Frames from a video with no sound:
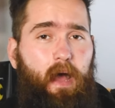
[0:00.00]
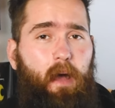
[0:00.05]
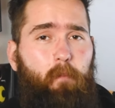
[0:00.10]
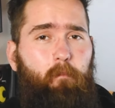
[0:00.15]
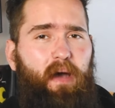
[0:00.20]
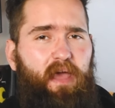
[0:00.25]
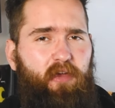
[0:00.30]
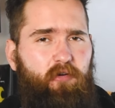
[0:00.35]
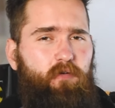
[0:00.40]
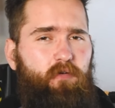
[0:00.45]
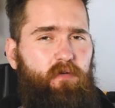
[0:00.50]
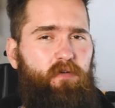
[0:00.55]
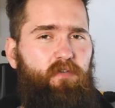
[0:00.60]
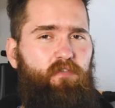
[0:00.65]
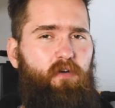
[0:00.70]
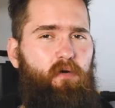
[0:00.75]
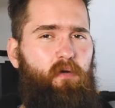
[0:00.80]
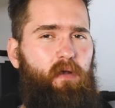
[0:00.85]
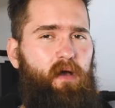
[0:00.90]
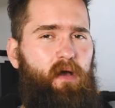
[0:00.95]
A
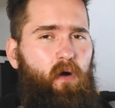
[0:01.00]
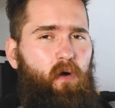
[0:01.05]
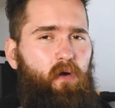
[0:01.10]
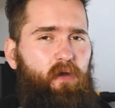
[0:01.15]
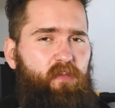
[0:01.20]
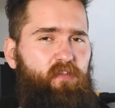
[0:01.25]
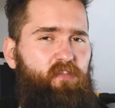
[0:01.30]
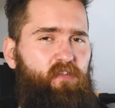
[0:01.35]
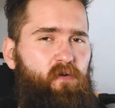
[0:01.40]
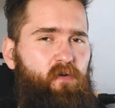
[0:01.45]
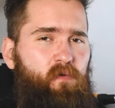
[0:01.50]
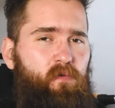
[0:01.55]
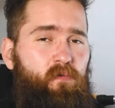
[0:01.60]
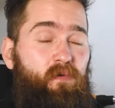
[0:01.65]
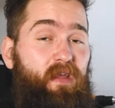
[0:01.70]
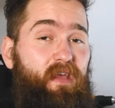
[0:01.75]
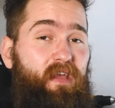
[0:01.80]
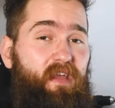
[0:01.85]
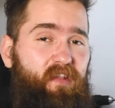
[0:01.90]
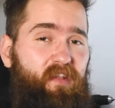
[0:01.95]
microcontroller on its
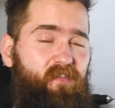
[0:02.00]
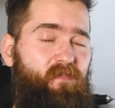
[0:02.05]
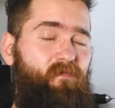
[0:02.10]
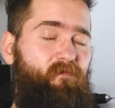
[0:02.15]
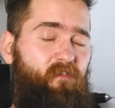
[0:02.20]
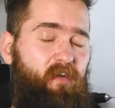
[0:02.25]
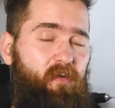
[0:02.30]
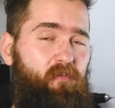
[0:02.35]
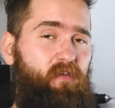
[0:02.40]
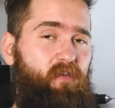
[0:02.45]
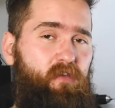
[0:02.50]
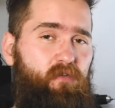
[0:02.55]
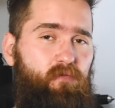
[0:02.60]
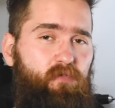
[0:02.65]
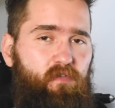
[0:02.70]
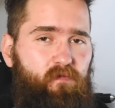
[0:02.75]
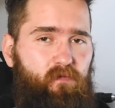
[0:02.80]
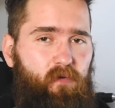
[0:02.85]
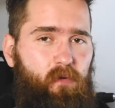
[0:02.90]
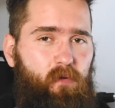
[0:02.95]
own isn't very
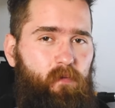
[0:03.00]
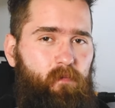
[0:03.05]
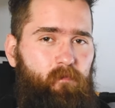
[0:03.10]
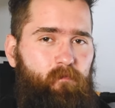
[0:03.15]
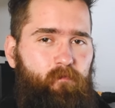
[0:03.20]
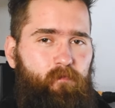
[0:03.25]
useful,